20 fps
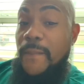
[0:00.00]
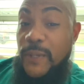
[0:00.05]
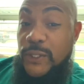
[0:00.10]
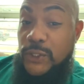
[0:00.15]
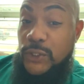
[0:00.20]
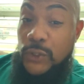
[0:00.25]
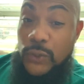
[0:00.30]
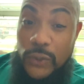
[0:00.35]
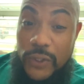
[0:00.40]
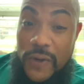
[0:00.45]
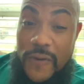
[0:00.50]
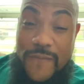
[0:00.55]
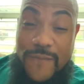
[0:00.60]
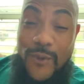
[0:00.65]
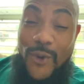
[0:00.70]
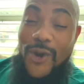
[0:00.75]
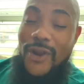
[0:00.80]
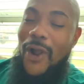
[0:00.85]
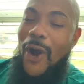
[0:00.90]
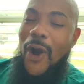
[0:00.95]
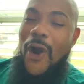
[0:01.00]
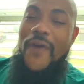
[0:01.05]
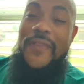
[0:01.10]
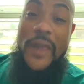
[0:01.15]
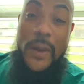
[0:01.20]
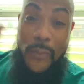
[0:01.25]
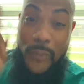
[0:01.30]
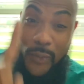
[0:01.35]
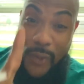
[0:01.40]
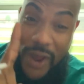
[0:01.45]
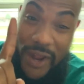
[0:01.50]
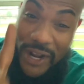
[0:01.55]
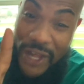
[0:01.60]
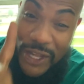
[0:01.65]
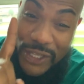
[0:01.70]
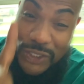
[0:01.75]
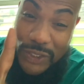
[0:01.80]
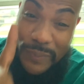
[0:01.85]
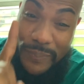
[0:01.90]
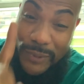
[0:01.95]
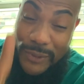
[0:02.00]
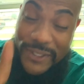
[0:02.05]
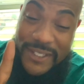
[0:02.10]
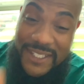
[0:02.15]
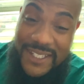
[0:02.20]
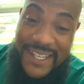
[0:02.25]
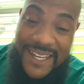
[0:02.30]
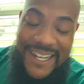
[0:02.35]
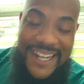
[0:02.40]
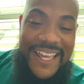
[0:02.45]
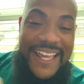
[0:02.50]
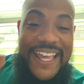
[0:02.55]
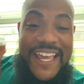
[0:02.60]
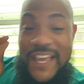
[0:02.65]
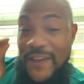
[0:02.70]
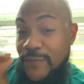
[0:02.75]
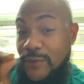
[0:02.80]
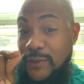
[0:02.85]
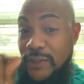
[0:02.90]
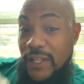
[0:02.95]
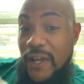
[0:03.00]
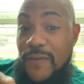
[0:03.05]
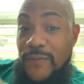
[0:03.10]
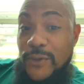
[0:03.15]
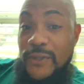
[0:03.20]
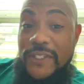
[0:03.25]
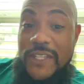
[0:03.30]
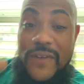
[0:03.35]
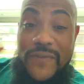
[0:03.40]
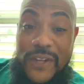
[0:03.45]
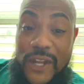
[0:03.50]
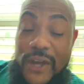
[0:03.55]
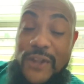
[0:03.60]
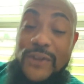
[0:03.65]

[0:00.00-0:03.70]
but you can avoid all that 100% if you love yourself and